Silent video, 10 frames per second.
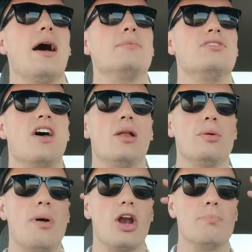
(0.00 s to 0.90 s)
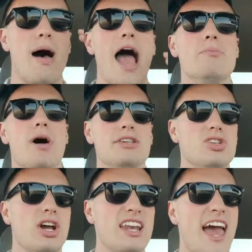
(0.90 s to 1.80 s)
develop a better
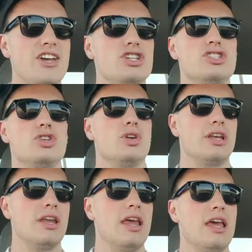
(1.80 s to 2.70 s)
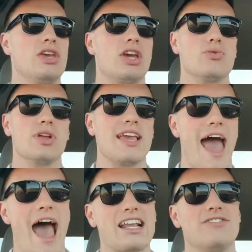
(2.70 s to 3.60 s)
mind-muscle connection, so you can really
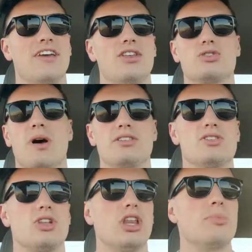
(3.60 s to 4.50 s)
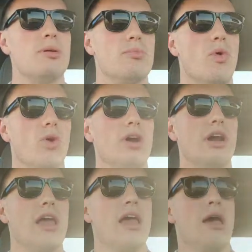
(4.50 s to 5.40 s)
activate those muscles a little bit more,
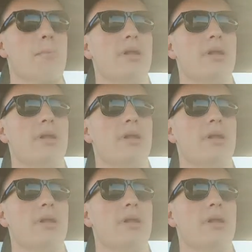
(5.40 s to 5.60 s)
but